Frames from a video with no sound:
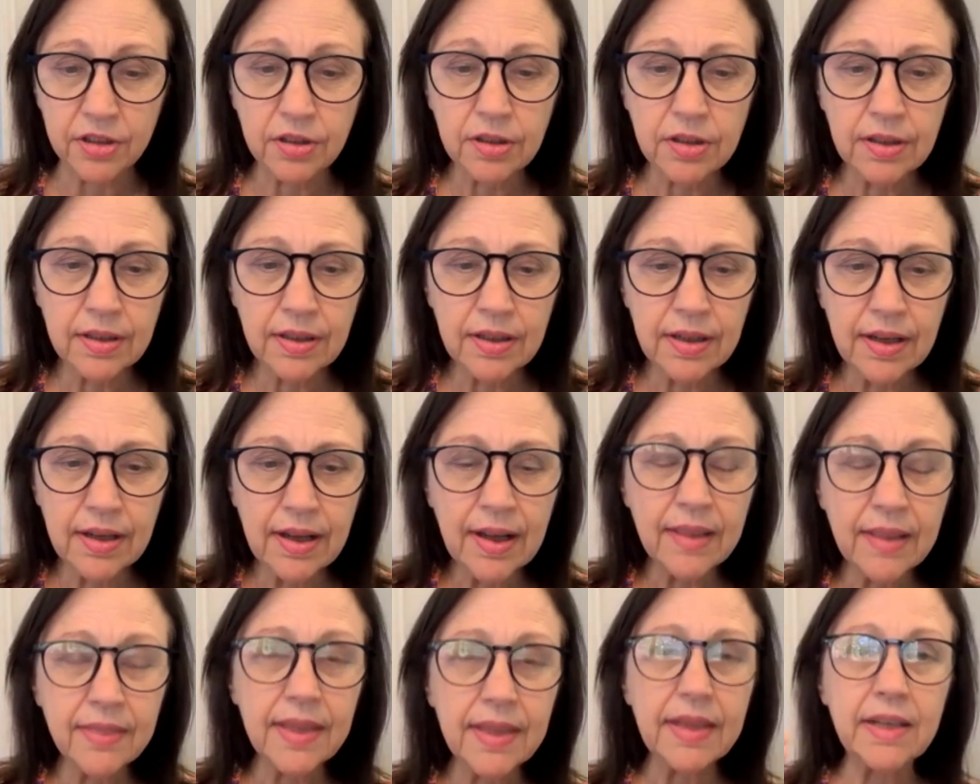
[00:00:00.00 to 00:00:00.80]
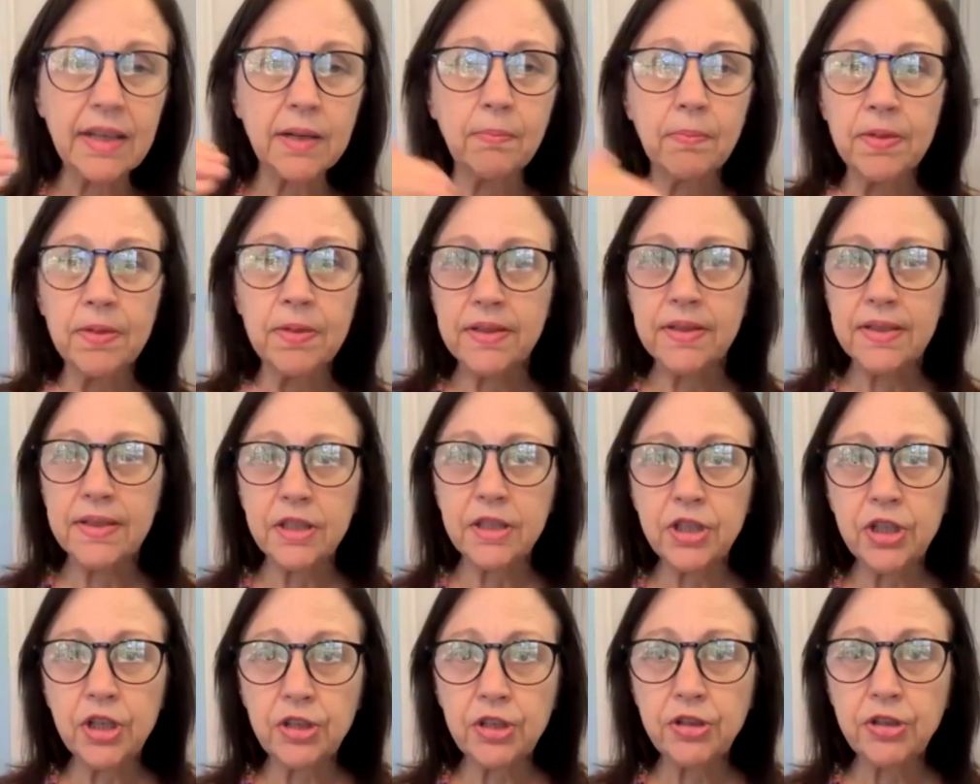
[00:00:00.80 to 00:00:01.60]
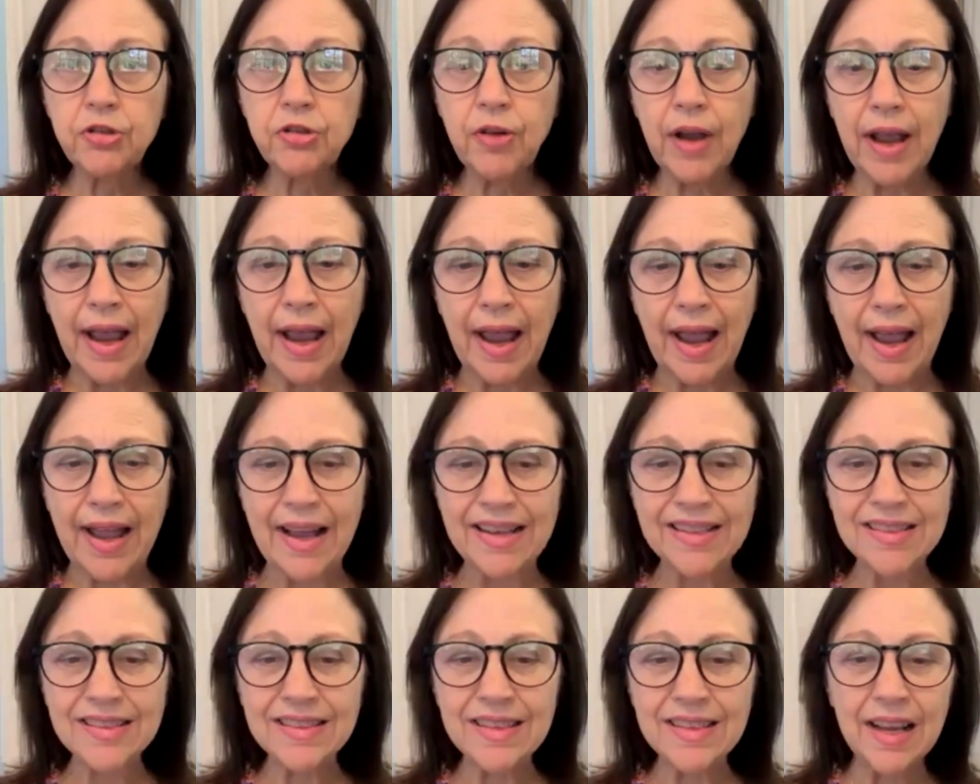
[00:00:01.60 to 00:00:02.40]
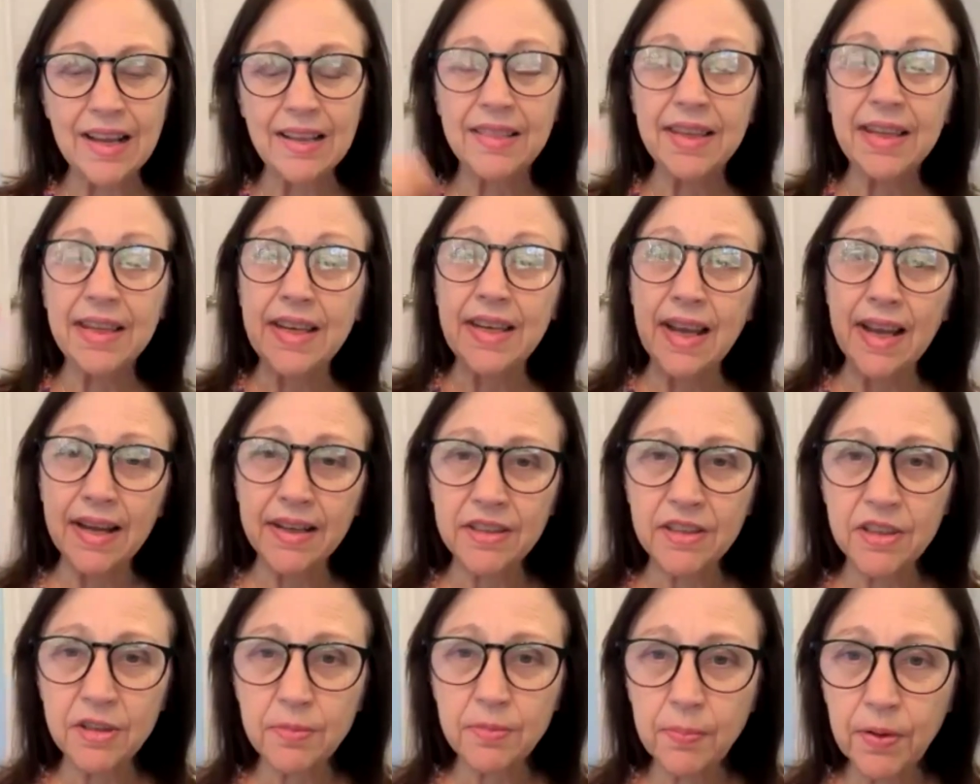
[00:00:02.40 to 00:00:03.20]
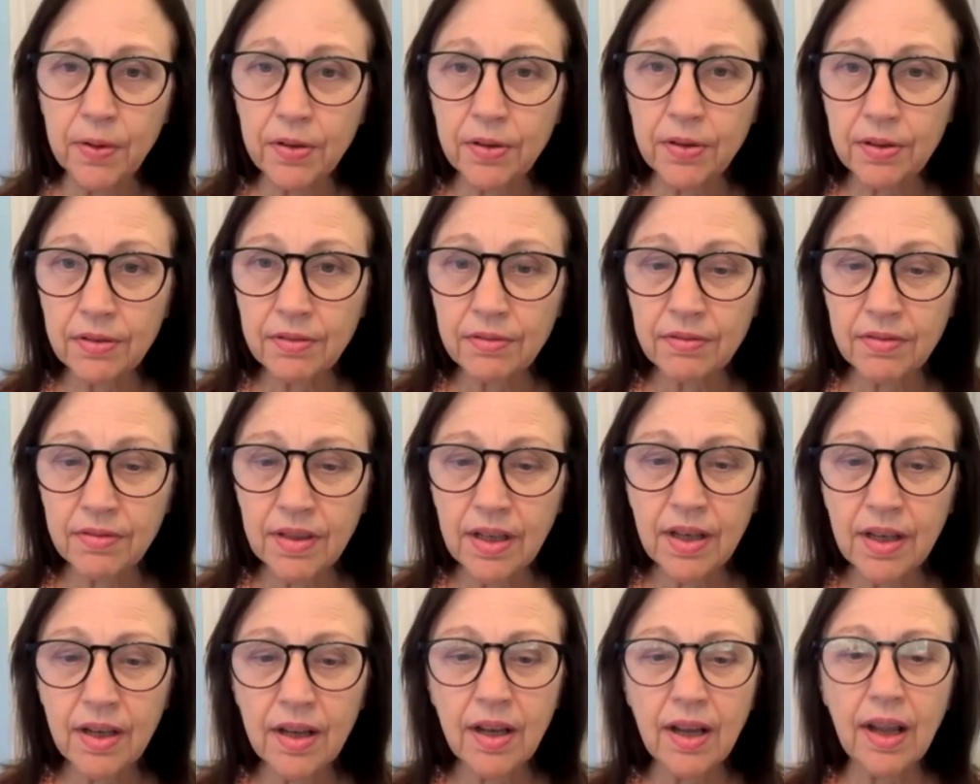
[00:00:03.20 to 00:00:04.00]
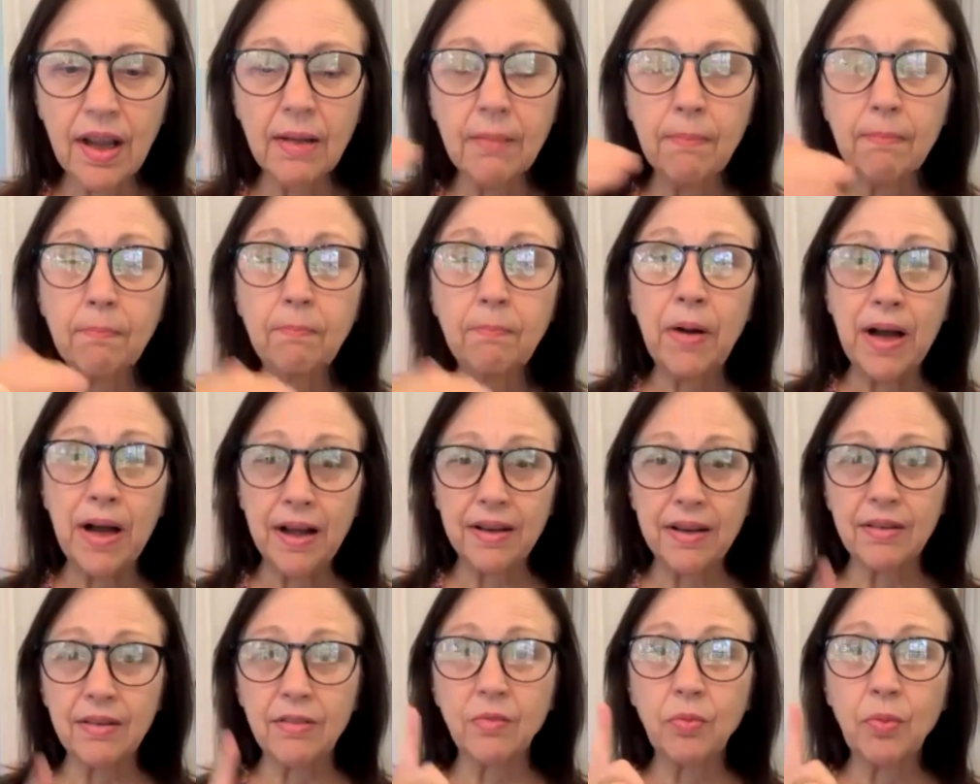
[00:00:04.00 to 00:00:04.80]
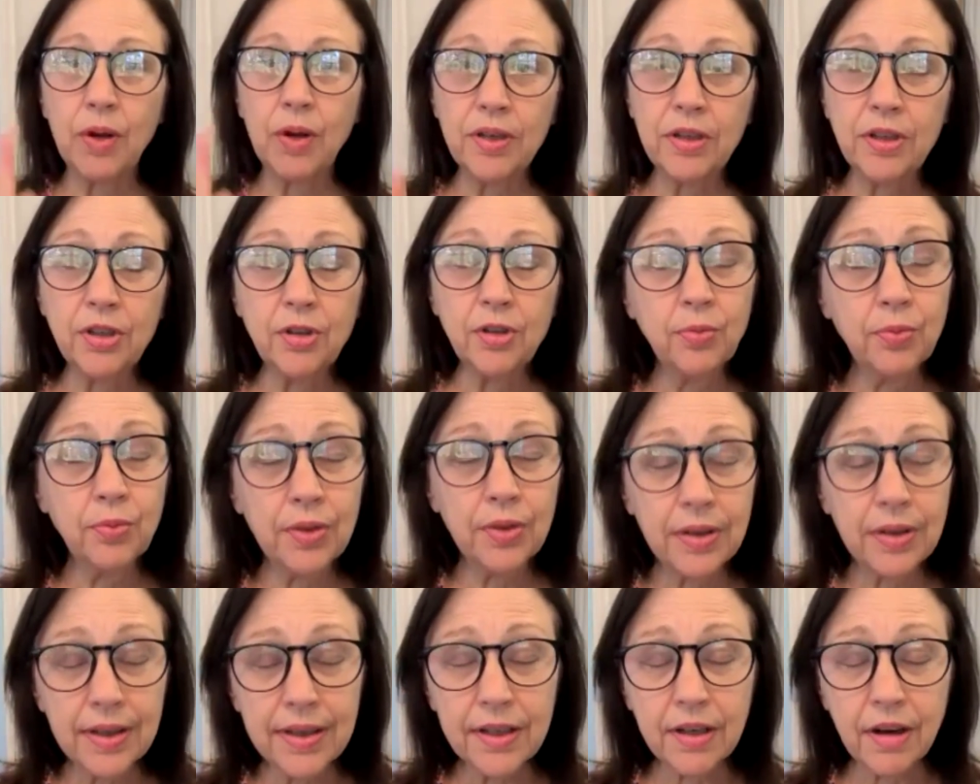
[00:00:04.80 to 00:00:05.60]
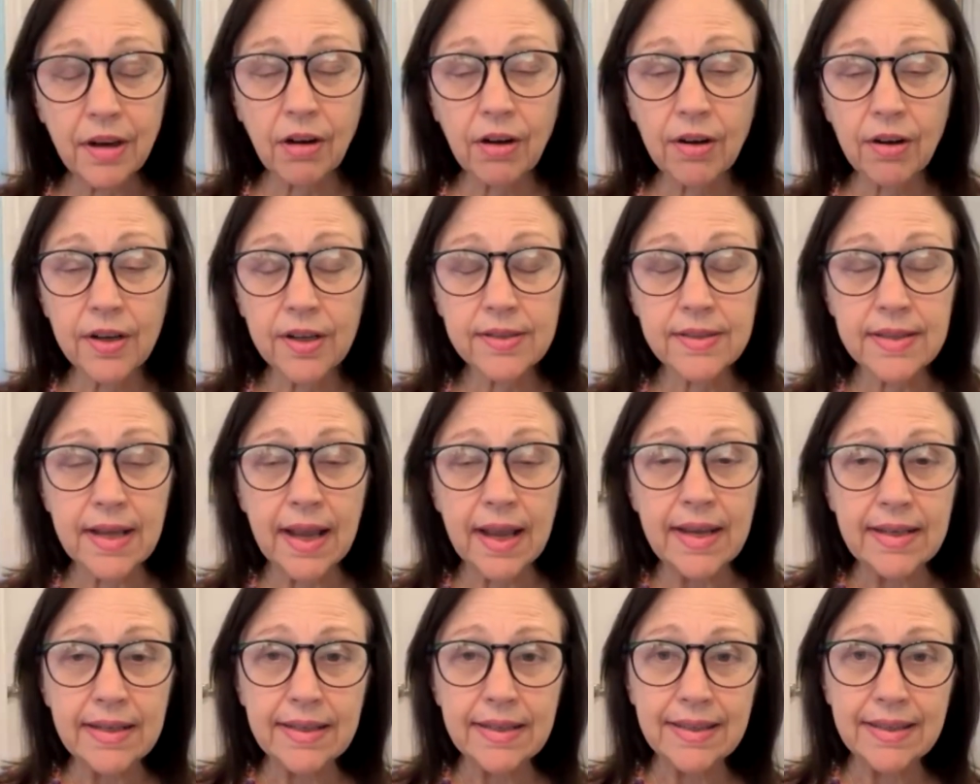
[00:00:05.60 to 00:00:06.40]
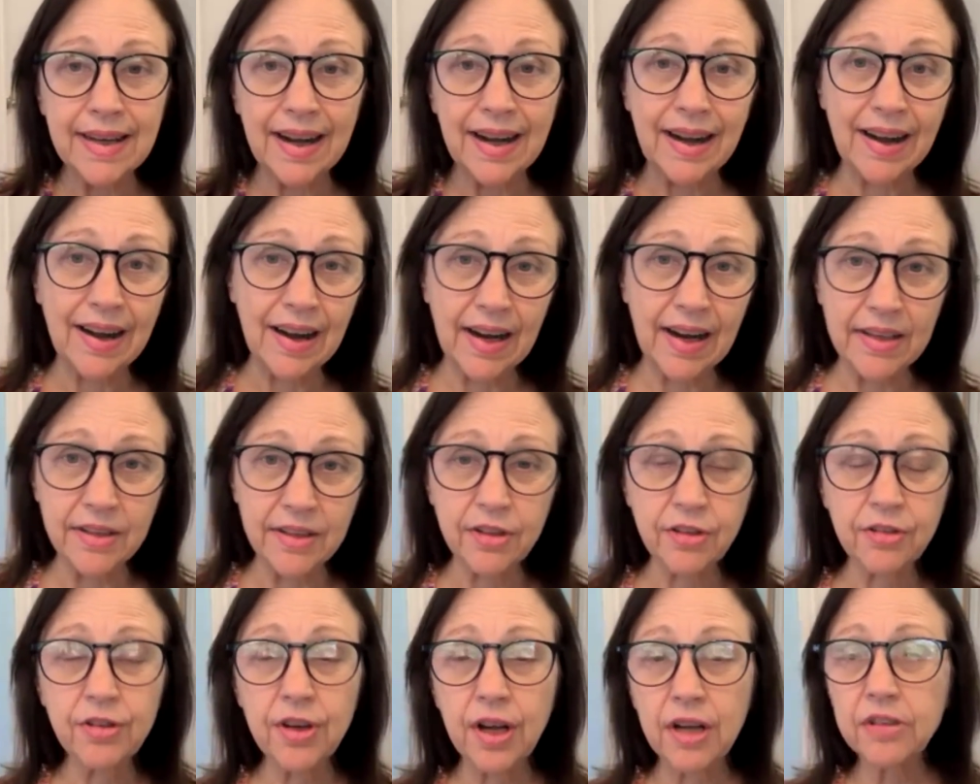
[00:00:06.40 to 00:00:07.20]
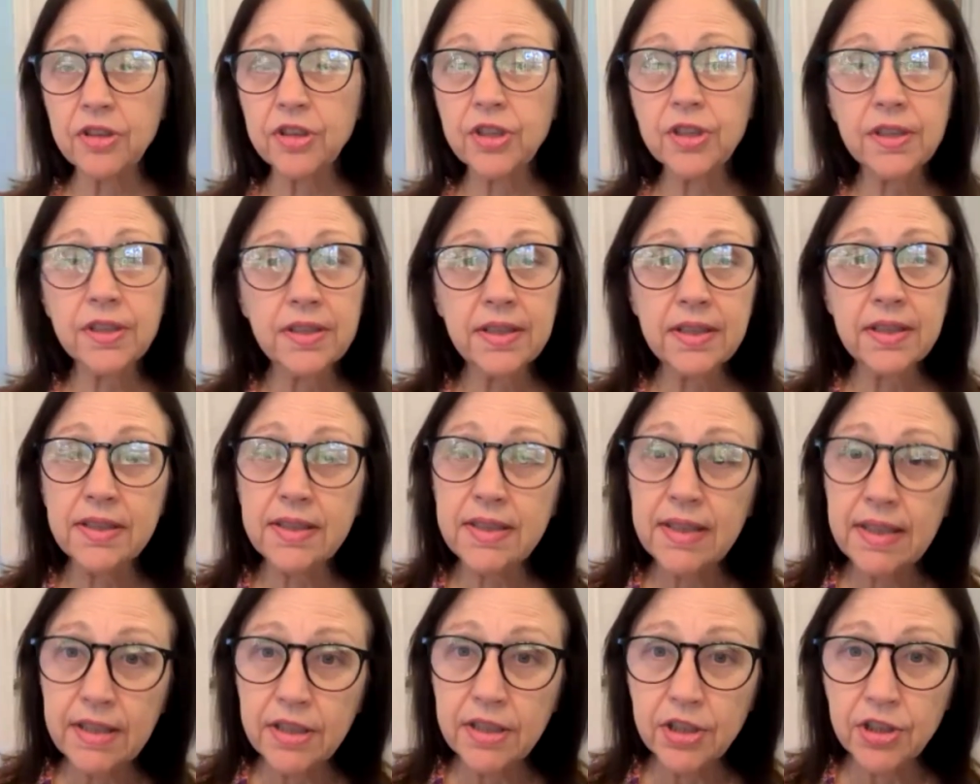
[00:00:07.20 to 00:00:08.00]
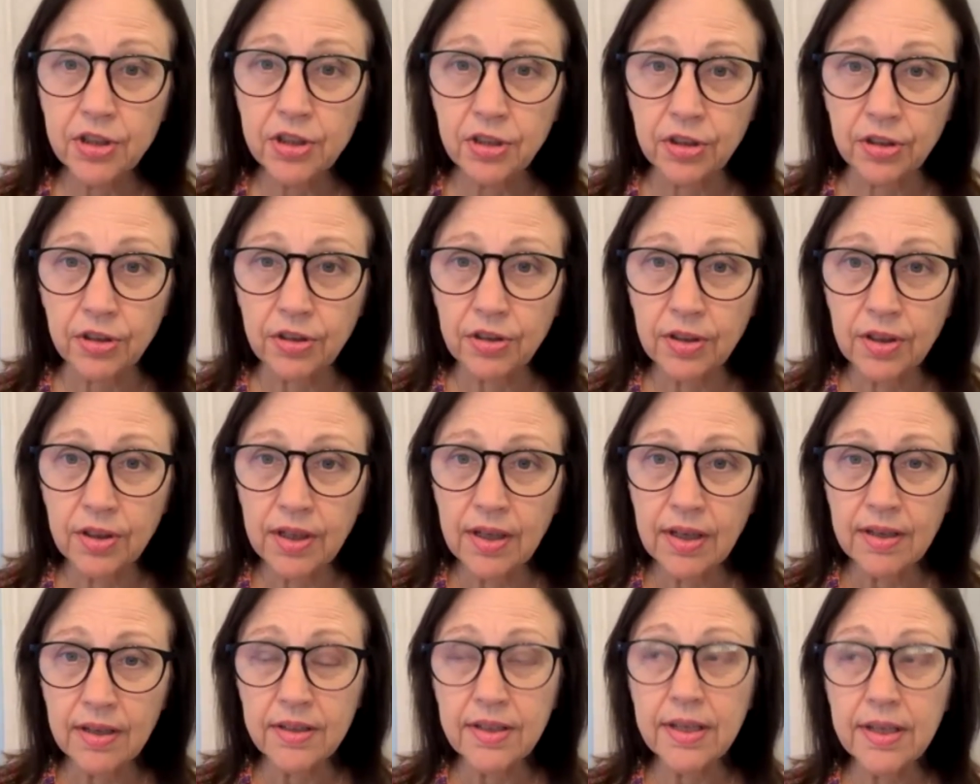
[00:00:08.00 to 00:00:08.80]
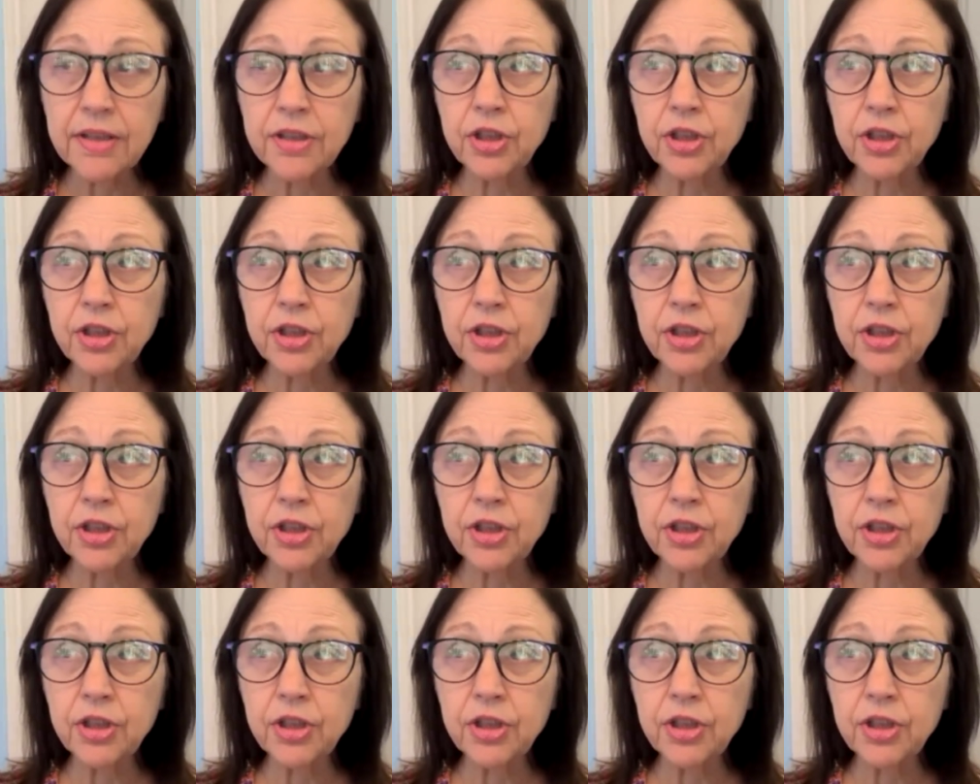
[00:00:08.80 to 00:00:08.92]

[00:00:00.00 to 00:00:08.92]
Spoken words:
factor. They can position you as the expert, but what you really are is a guide. You're not just a teacher.